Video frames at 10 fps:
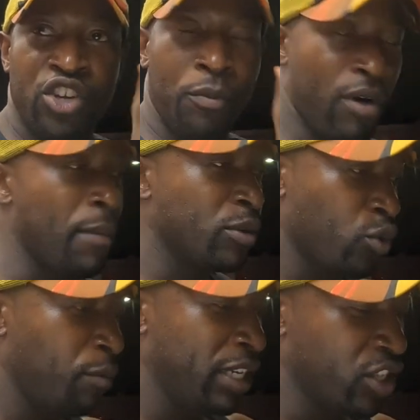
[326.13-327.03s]
your problems
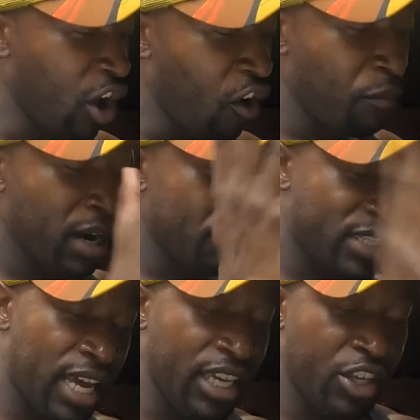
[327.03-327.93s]
will be solved. But I'm
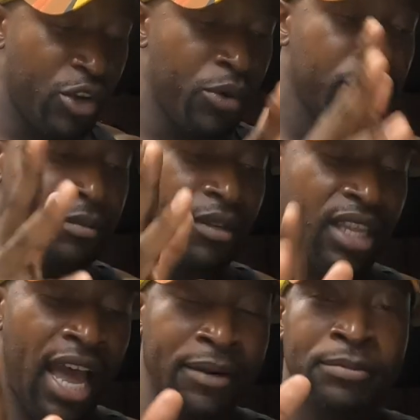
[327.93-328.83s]
telling you
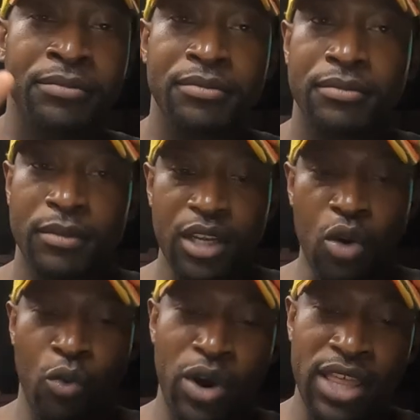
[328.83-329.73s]
that
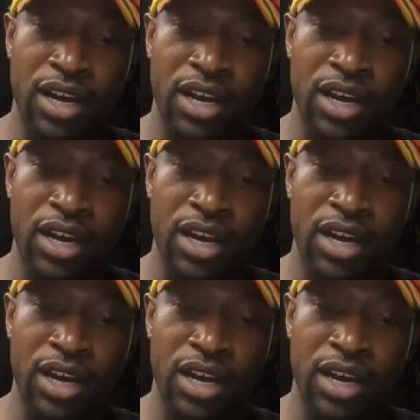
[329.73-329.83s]
with